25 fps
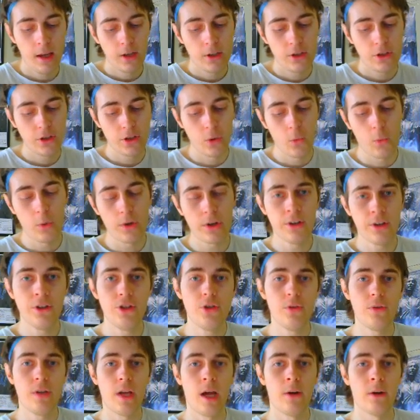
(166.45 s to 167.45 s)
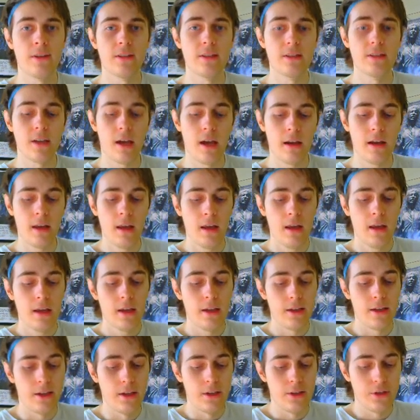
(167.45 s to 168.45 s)
So what you're gonna do now instead
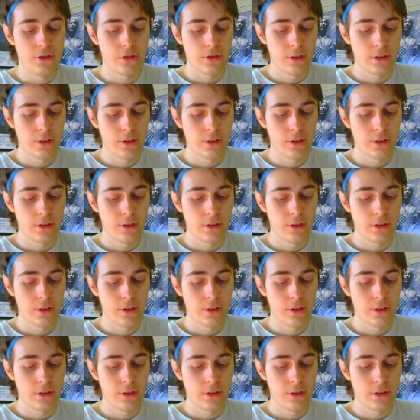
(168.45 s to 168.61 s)
is